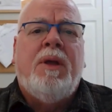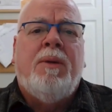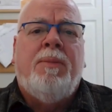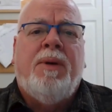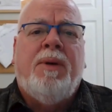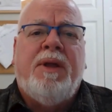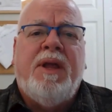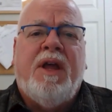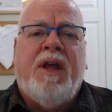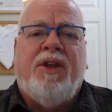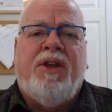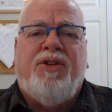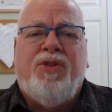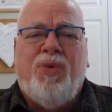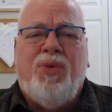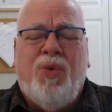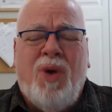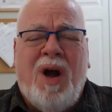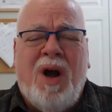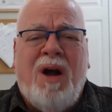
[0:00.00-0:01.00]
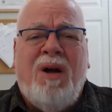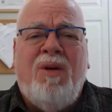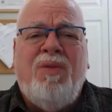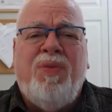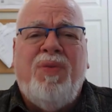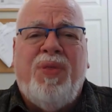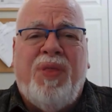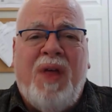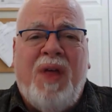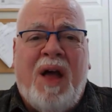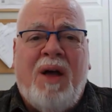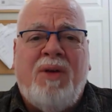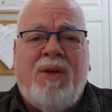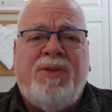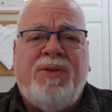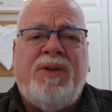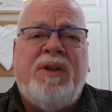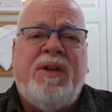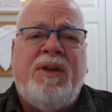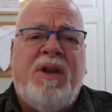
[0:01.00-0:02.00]
but yet
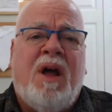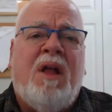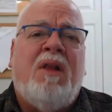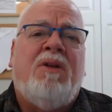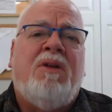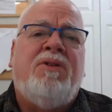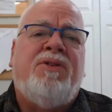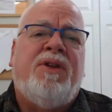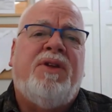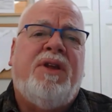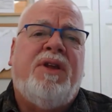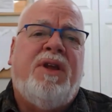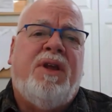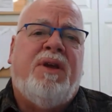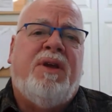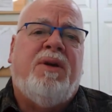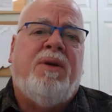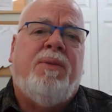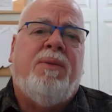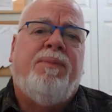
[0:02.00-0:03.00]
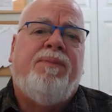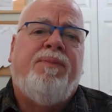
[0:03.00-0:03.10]
$12,000 a year.